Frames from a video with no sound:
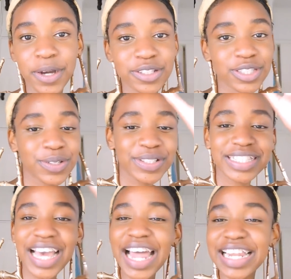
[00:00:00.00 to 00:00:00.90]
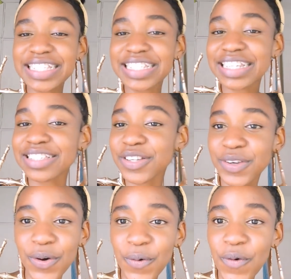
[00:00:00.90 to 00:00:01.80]
So yeah, let's just
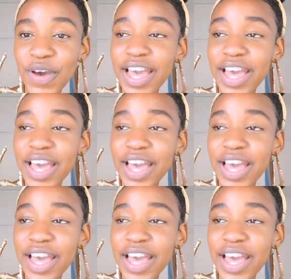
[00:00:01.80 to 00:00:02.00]
go